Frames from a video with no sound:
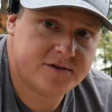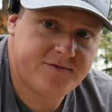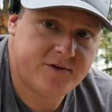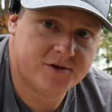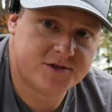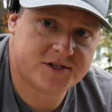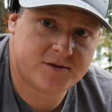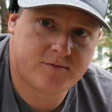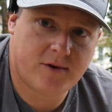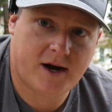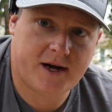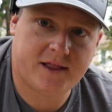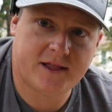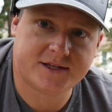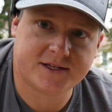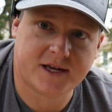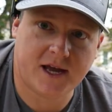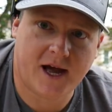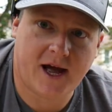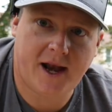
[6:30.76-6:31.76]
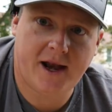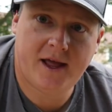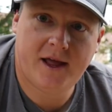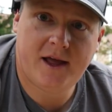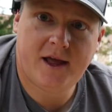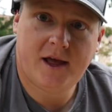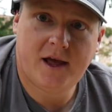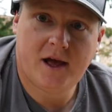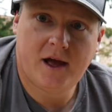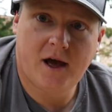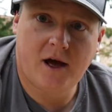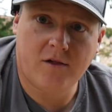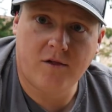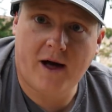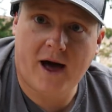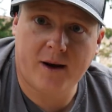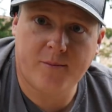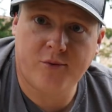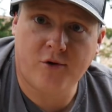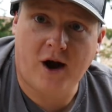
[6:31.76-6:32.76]
If you're somebody that's got a
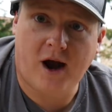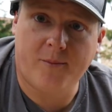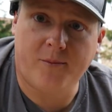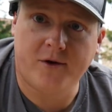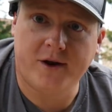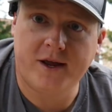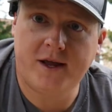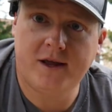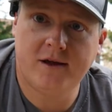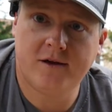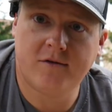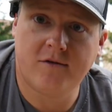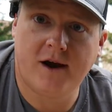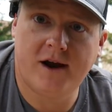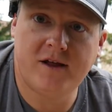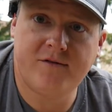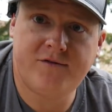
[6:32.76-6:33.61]
lot of property, right?